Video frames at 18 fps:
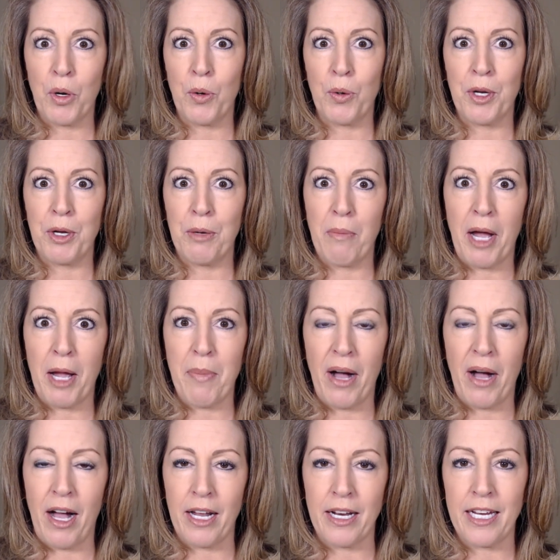in my
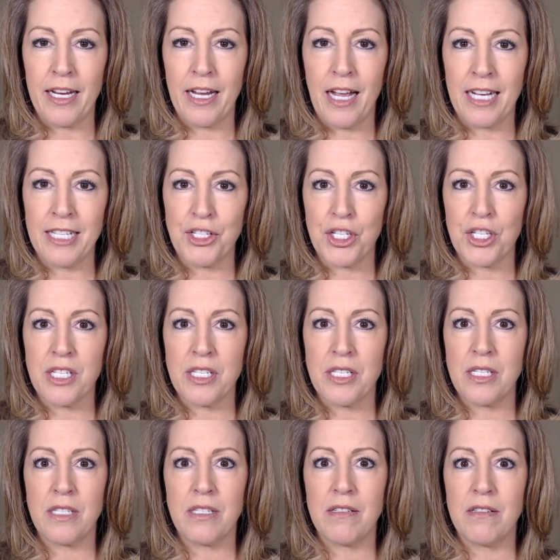body. I
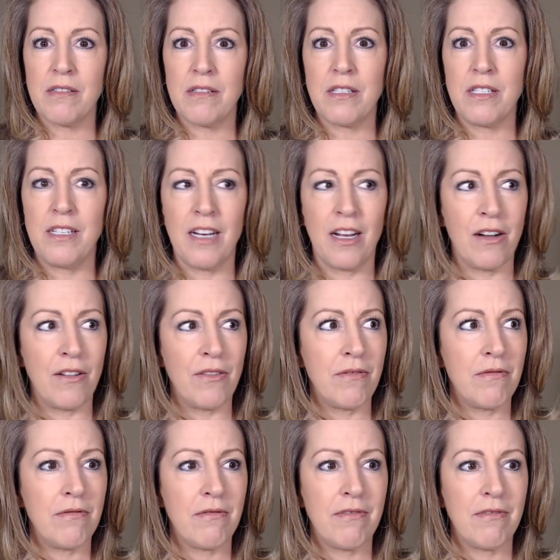just, you know,
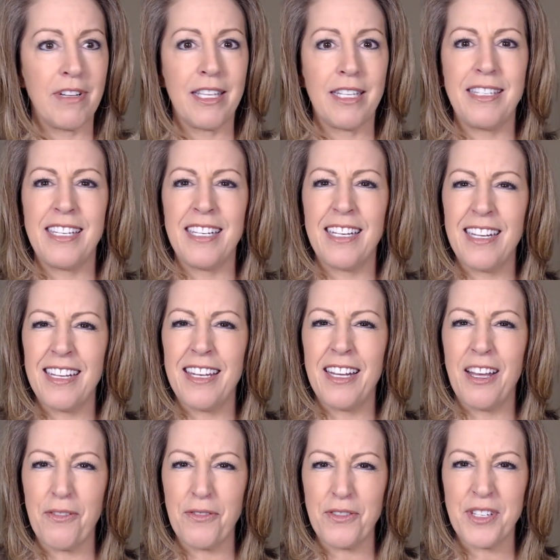did
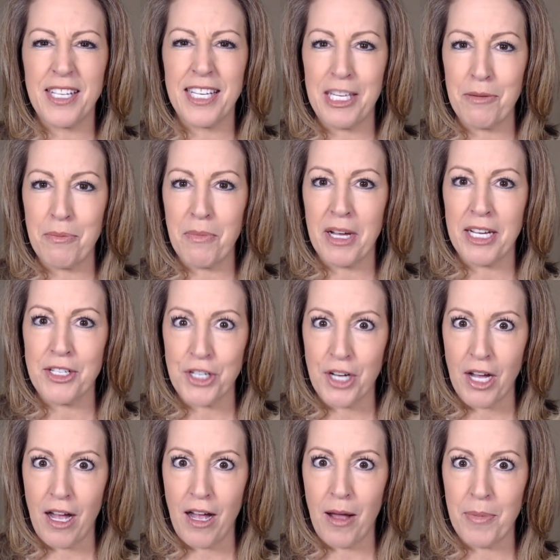enough to keep my
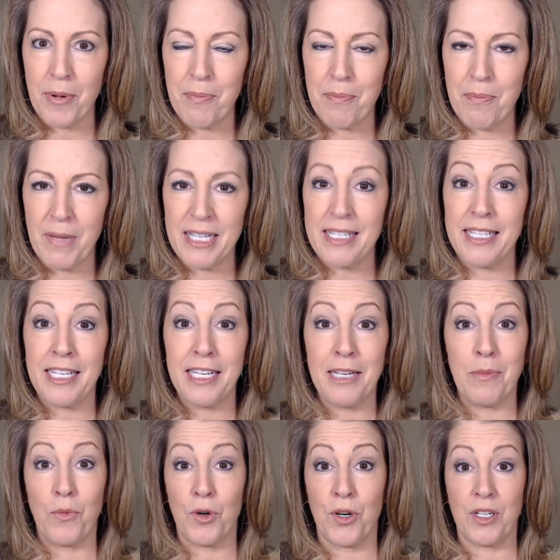job. My
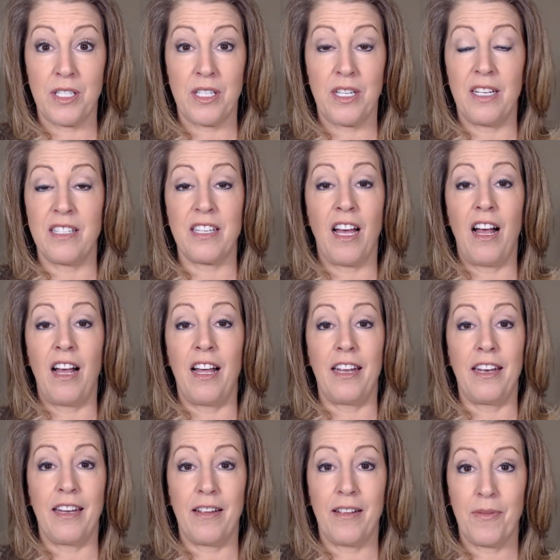team worked a
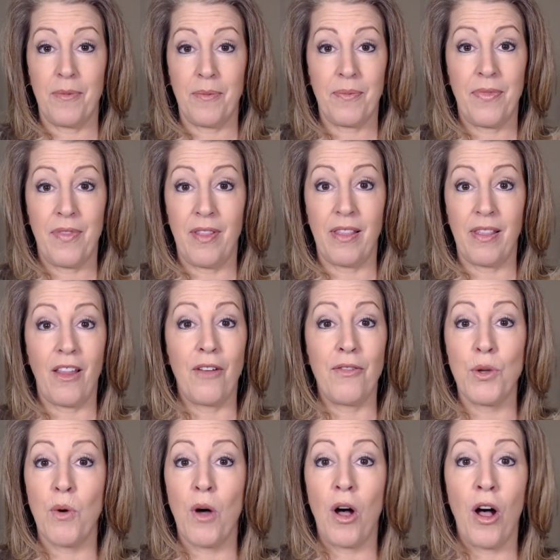ton. Love
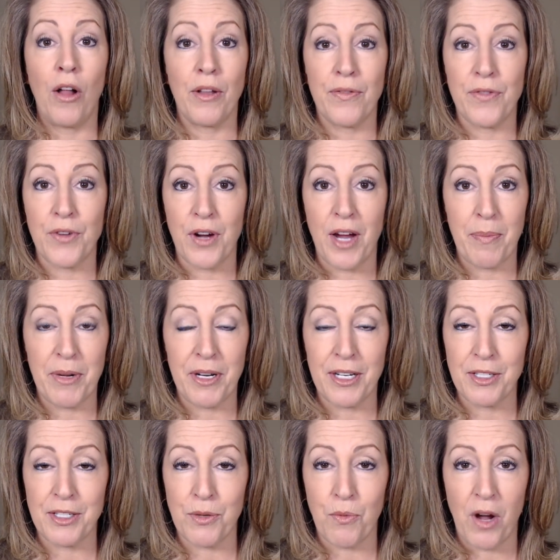you all if you're
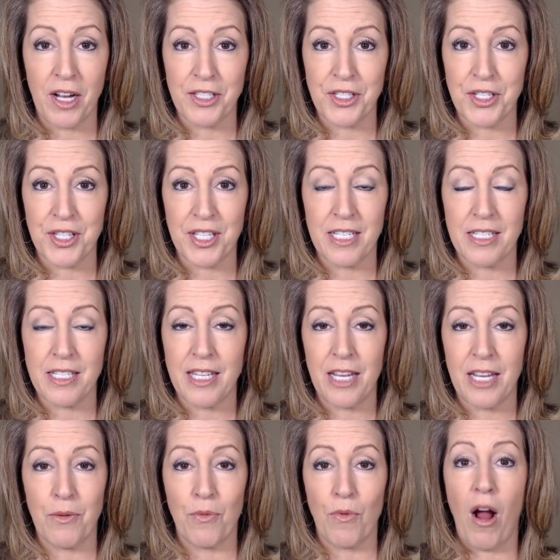happening to watch this.
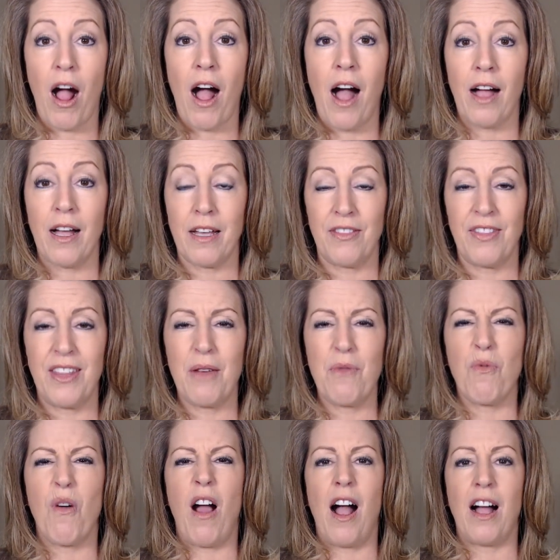They rock. They
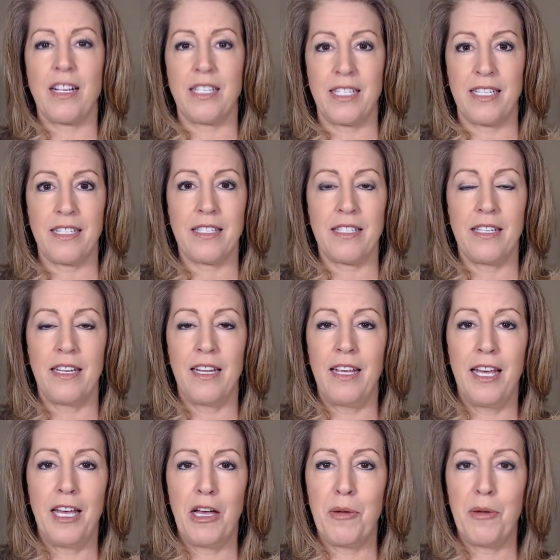rocked it.
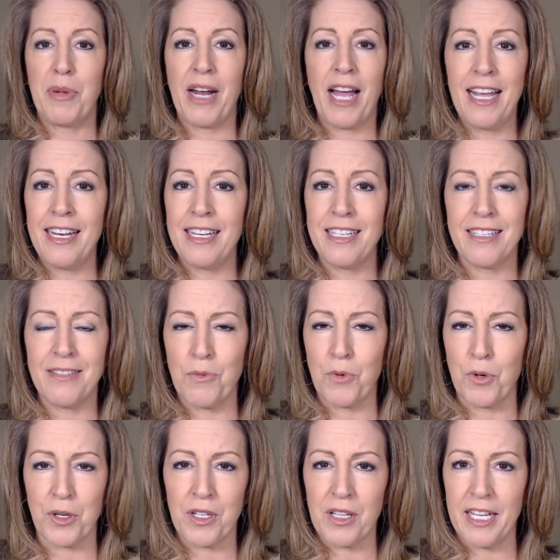But I didn't
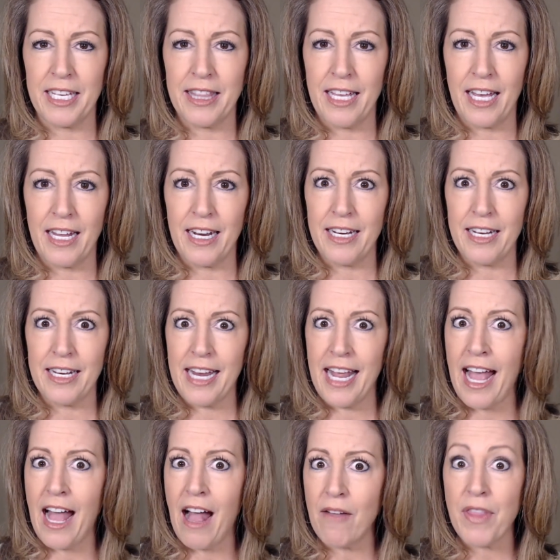work like that. I didn't
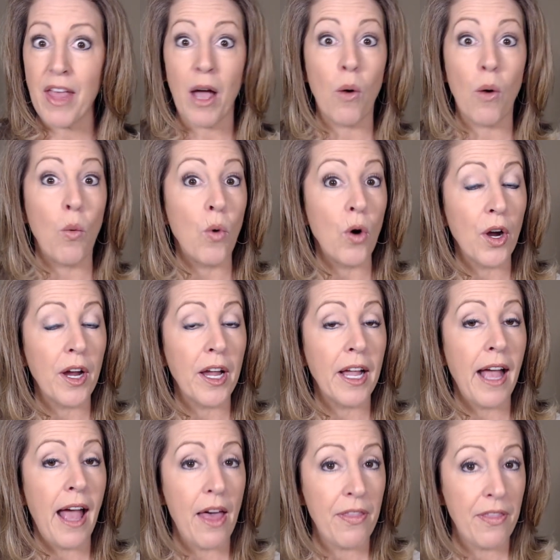have that work
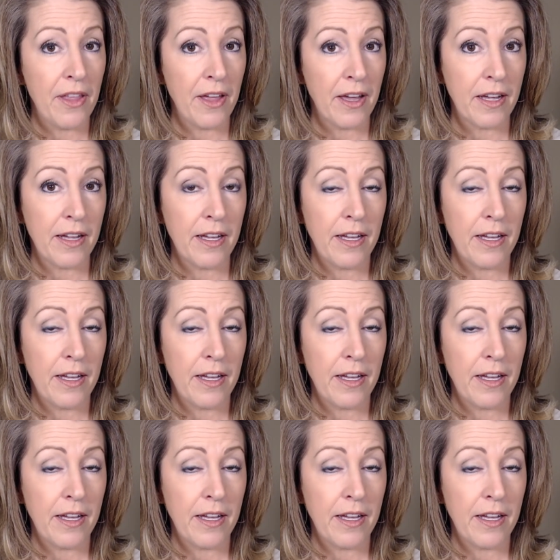ethic.